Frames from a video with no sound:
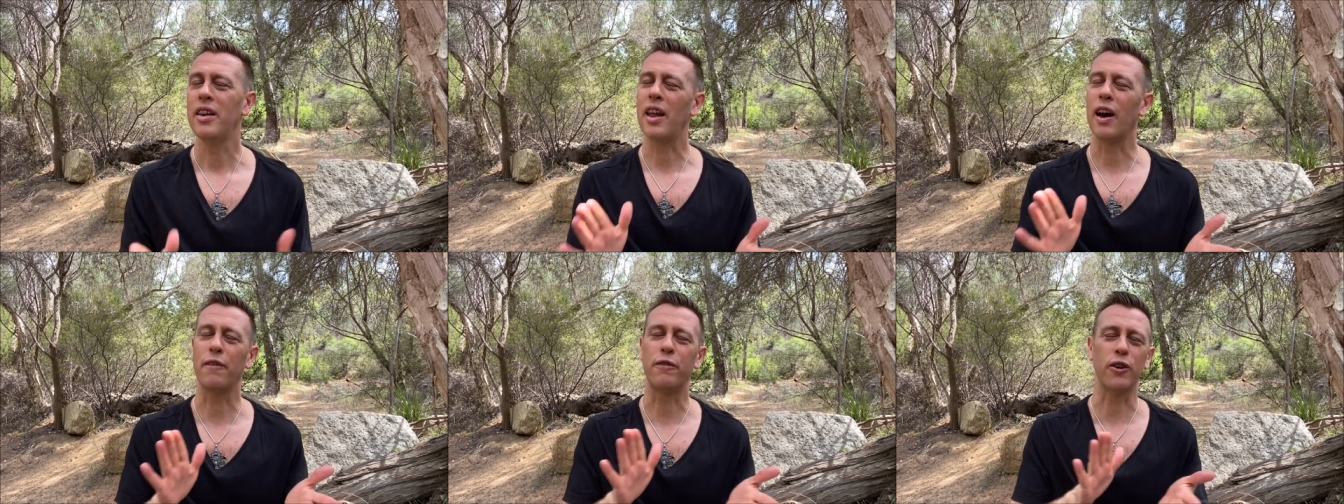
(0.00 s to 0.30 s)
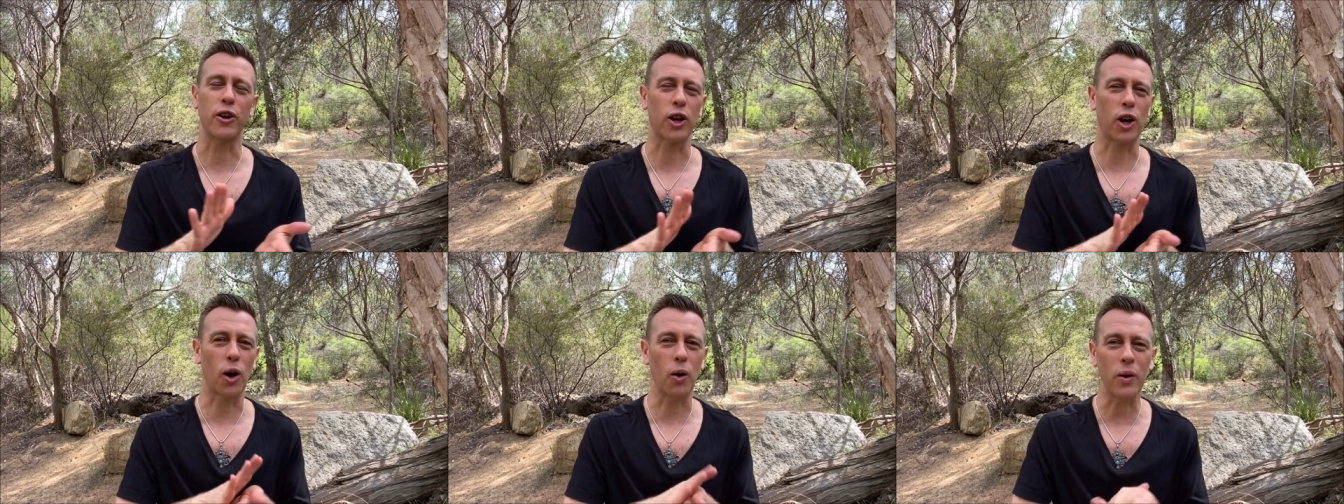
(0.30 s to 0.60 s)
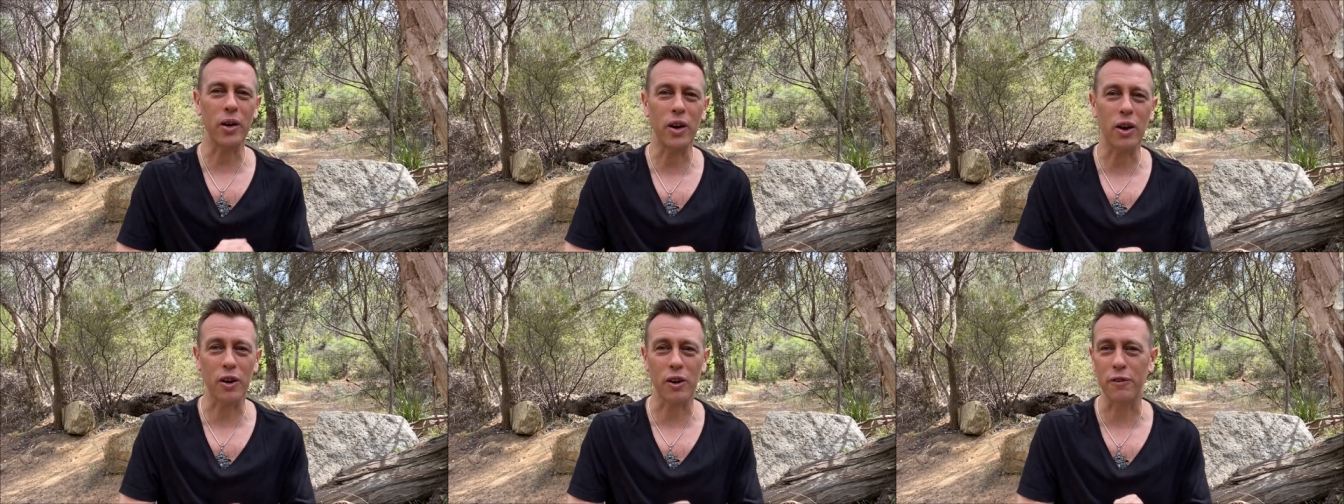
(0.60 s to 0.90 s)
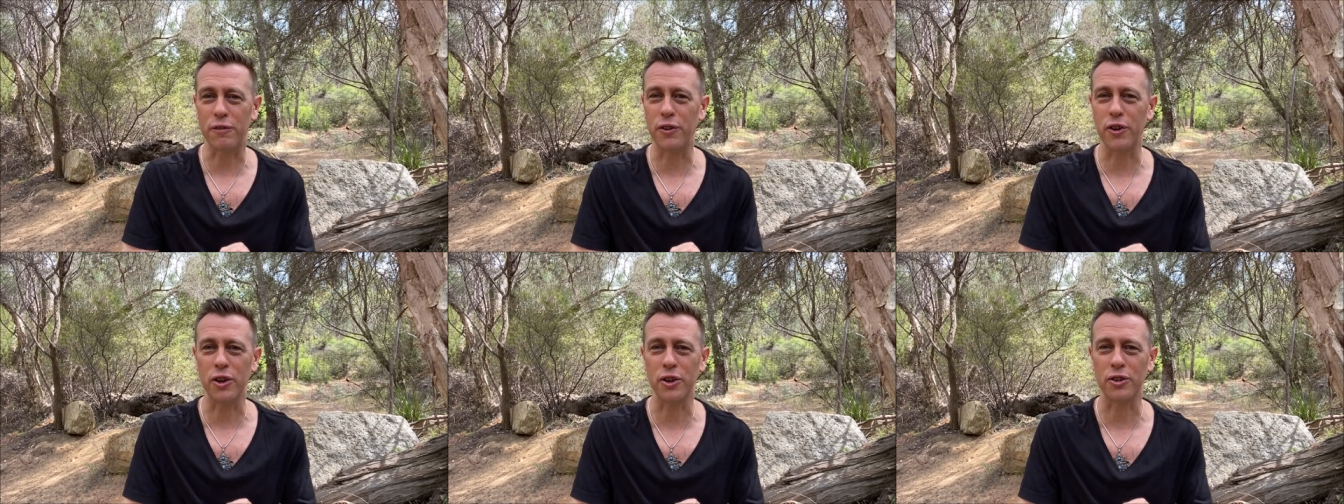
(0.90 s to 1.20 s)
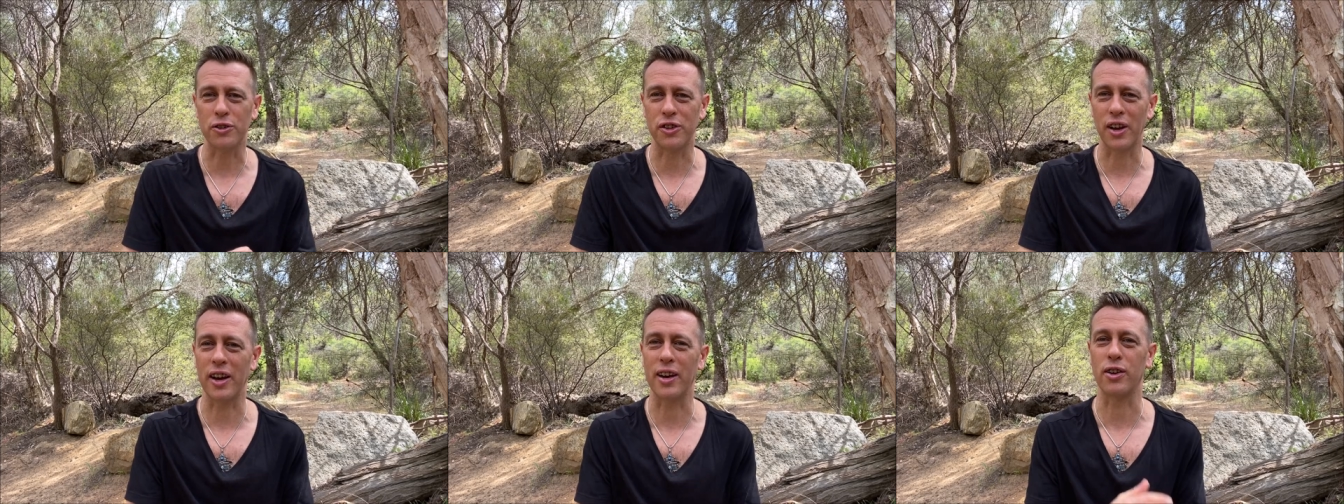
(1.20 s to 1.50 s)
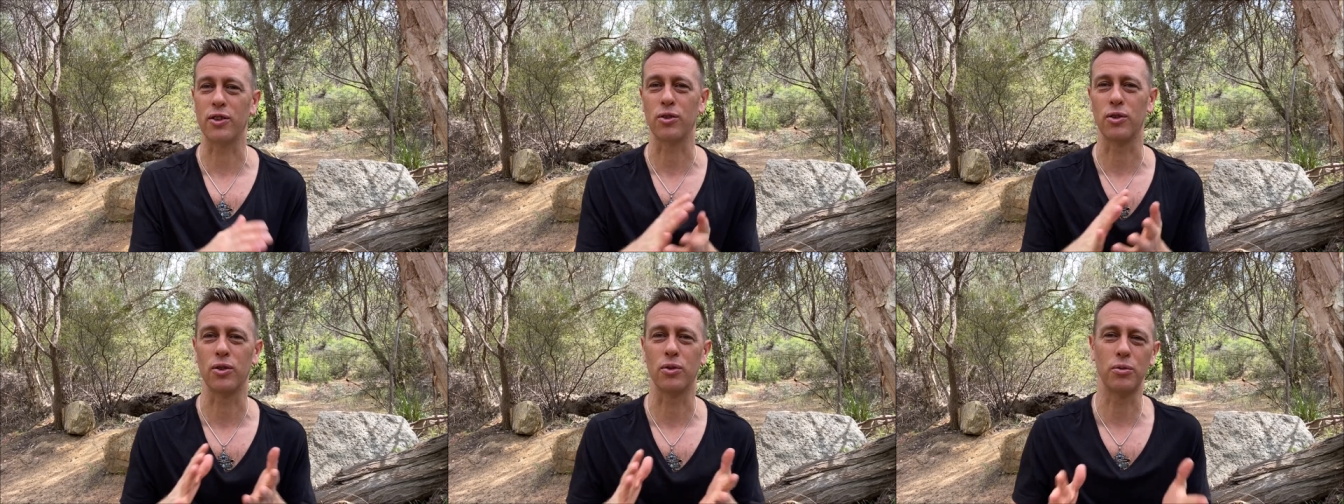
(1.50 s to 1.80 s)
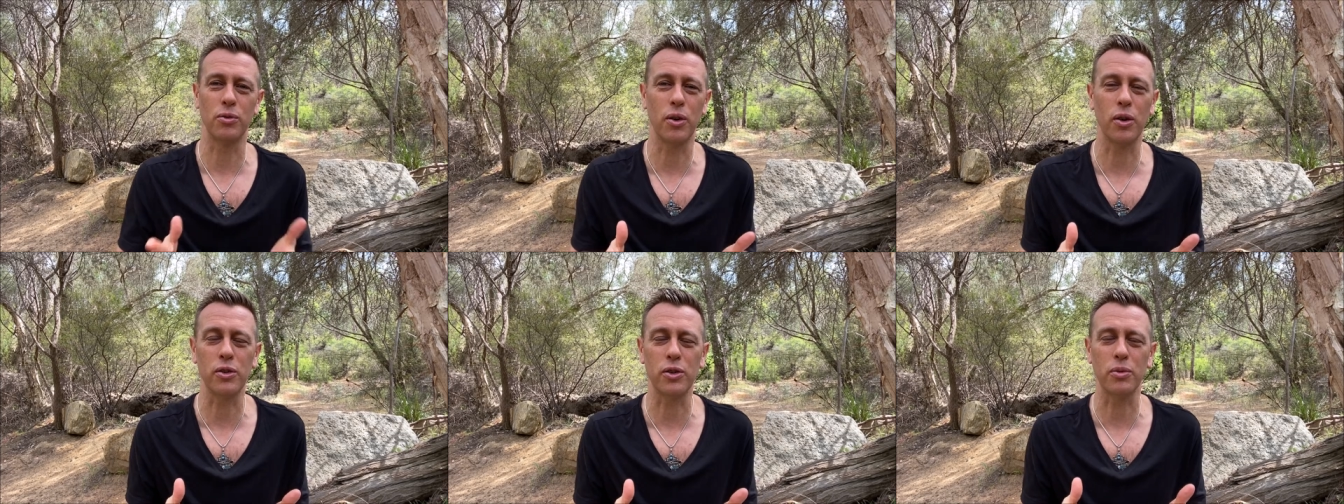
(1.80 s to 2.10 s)
Now, if you're going on a first date
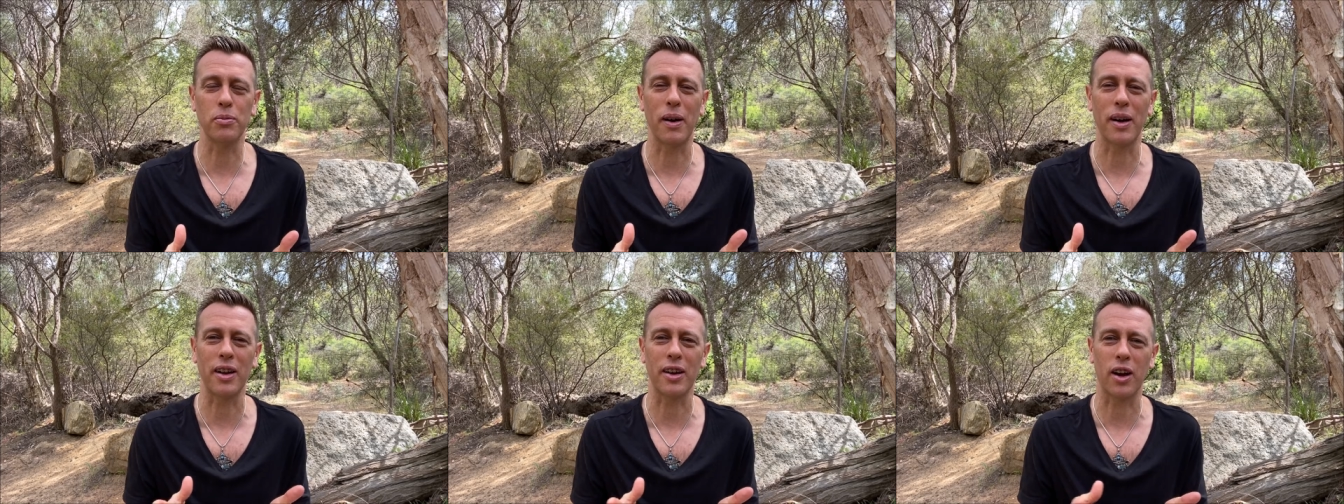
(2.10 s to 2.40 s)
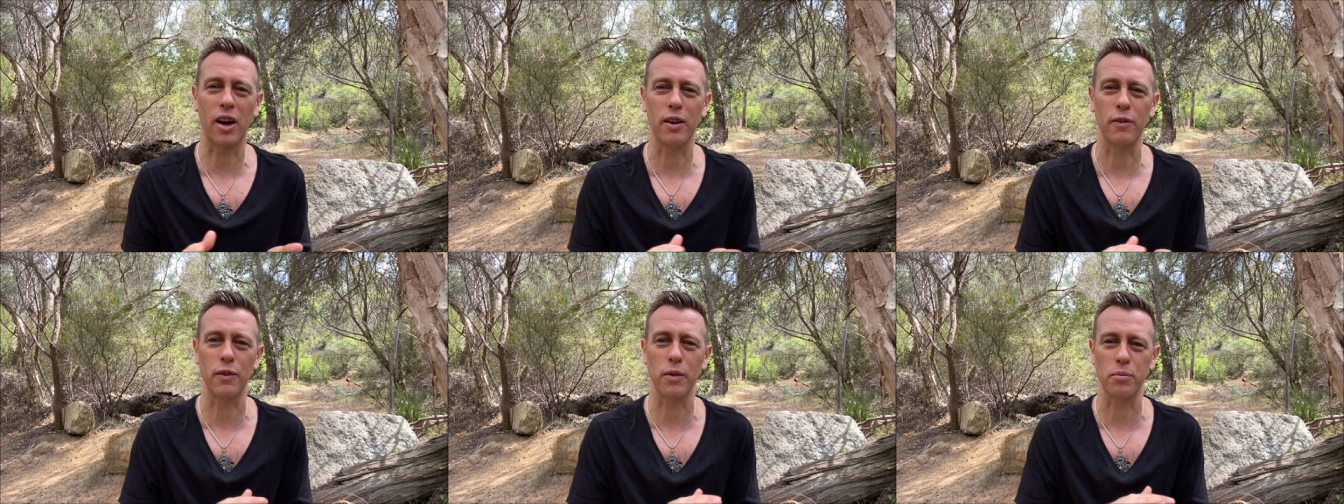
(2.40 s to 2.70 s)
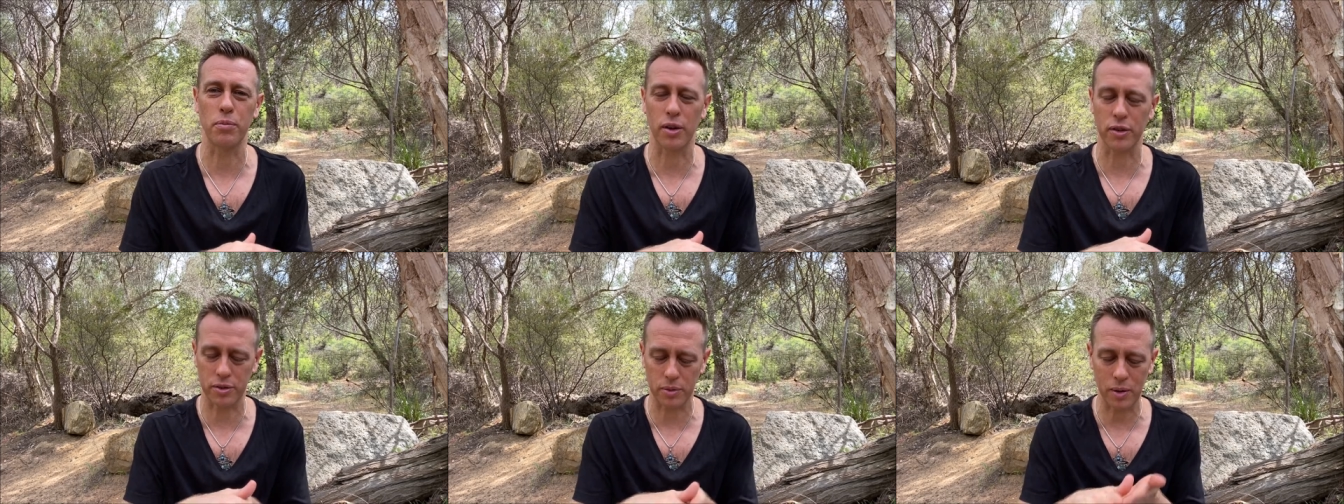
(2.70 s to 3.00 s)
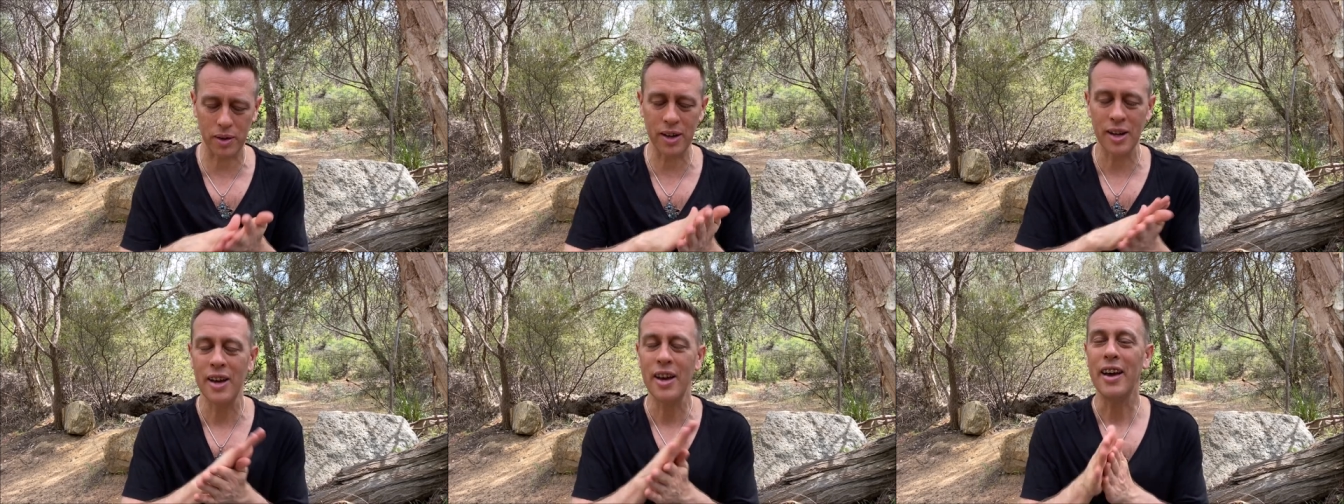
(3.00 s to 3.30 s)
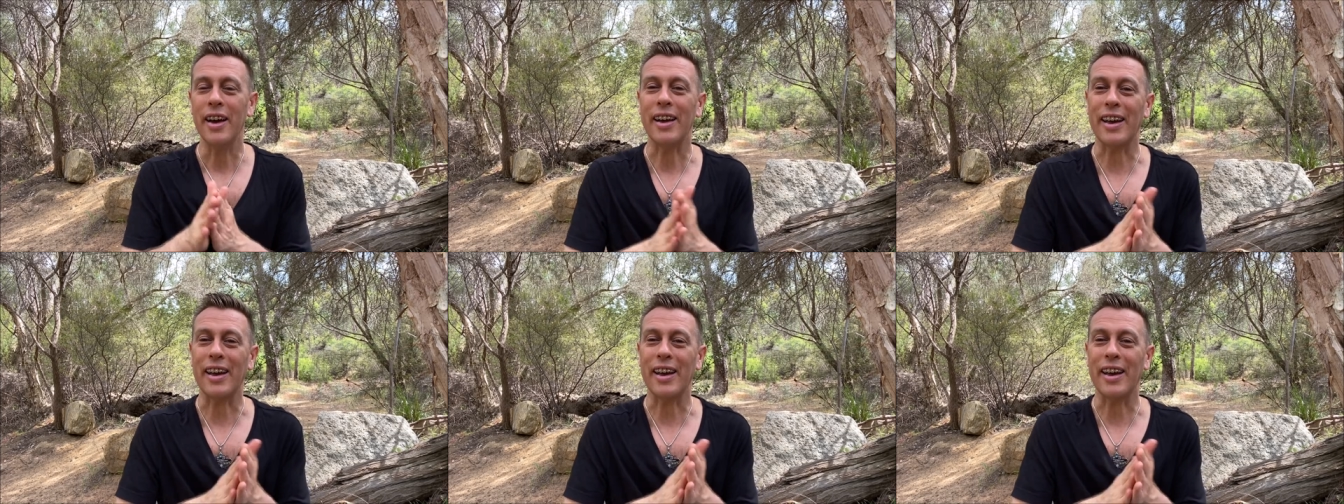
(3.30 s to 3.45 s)
or you want to make kind of impress one,